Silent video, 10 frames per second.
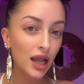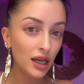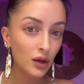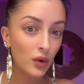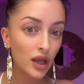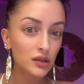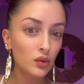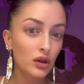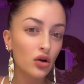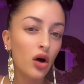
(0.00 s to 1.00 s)
anyways
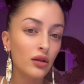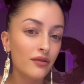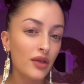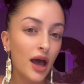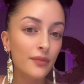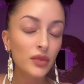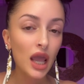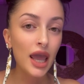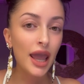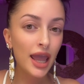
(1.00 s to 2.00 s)
with all of that
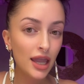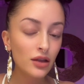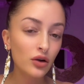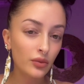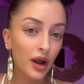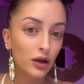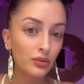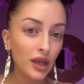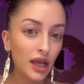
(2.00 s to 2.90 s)
hate around me.